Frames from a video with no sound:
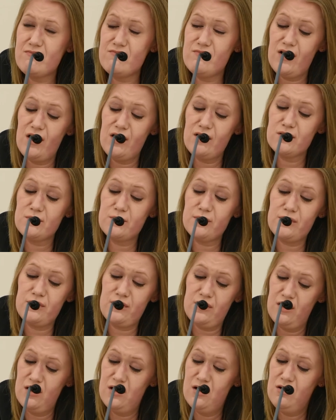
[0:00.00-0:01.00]
envelope
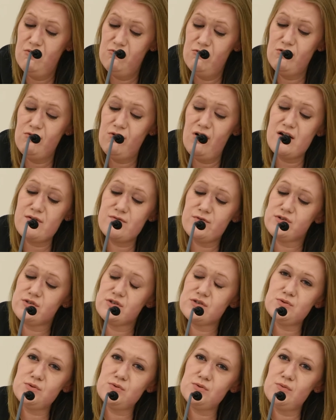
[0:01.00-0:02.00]
arriving on
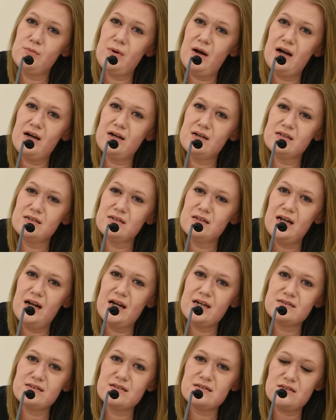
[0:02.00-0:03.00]
the doormat and the
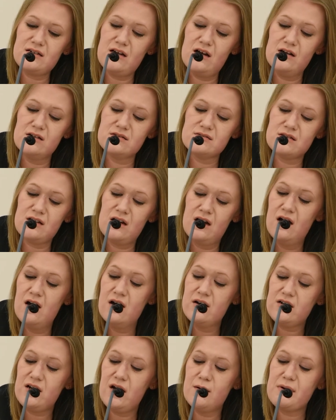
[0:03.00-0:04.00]
latest cuts
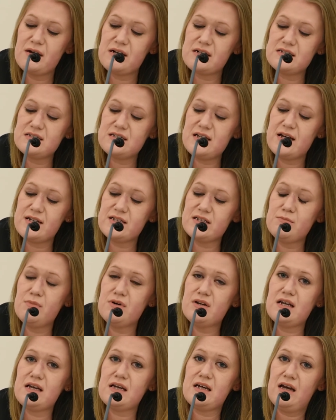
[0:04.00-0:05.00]
coming to take the
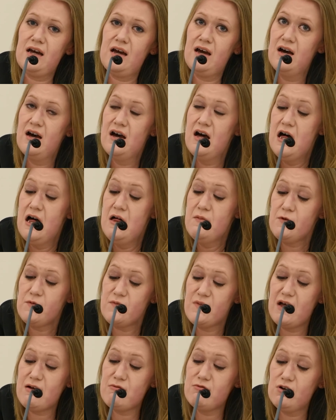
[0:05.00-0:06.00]
money
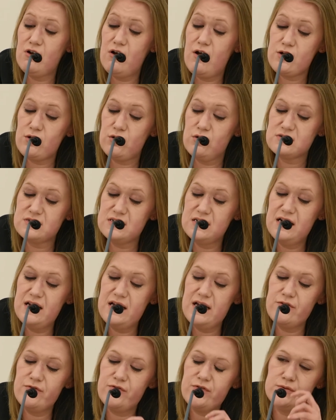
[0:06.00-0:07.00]
that they're relying on to
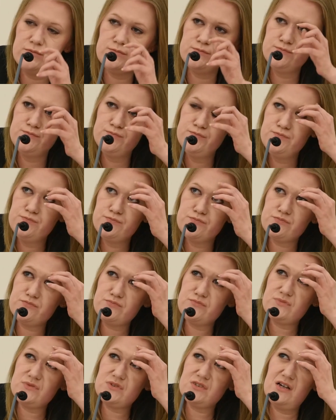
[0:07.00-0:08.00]
live.
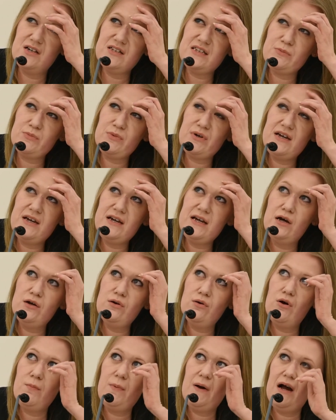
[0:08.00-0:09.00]
I think we hear a
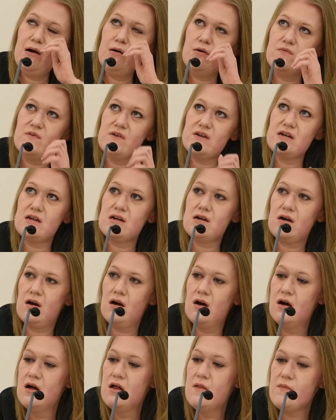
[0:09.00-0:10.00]
lot about the
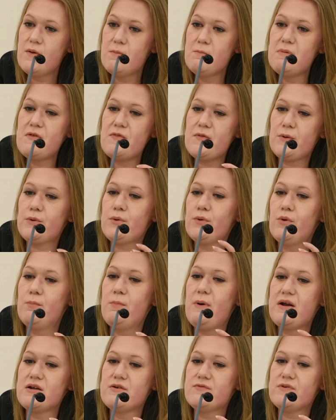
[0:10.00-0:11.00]
mythical
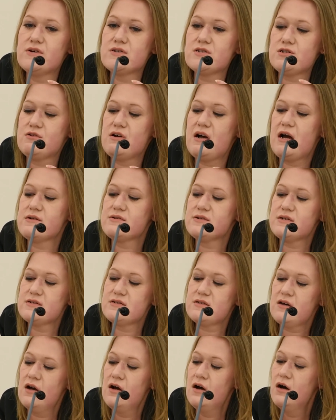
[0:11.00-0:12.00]
benefit
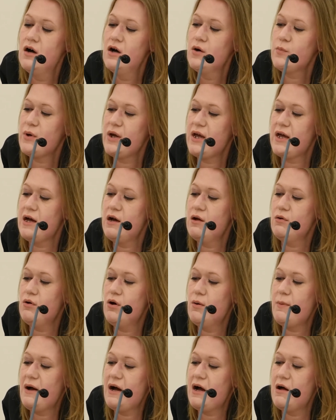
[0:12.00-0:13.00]
scroungers. We hear a
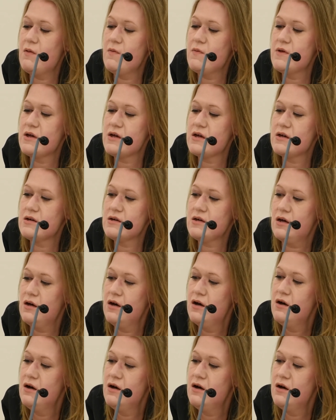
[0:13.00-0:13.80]
lot about the